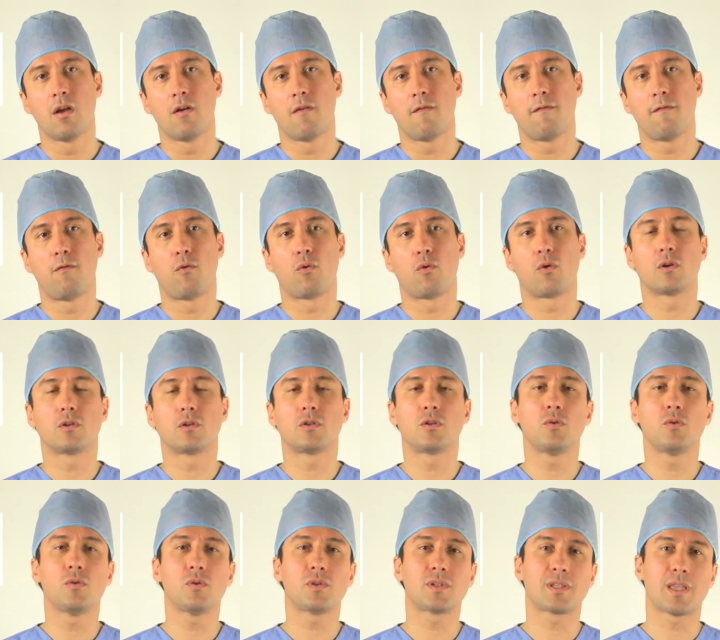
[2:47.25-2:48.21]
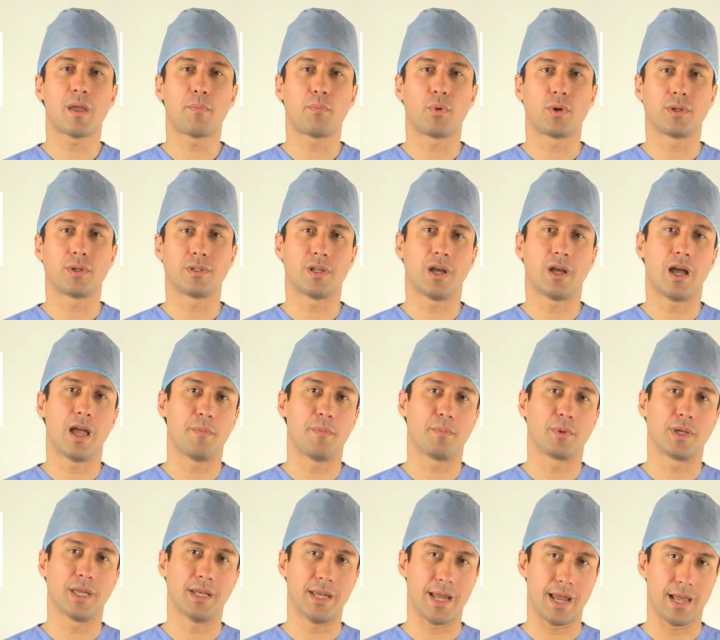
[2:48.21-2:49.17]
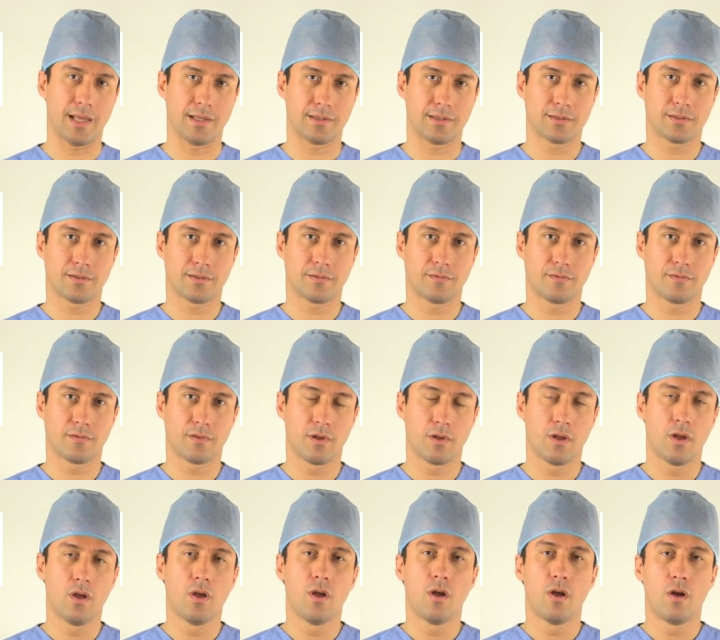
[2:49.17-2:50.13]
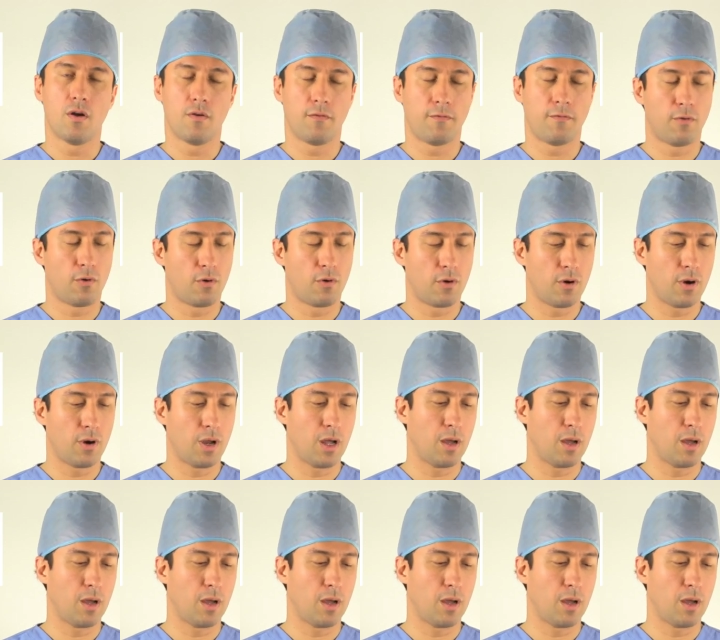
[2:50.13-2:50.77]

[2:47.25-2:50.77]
for 2 separate type canals. For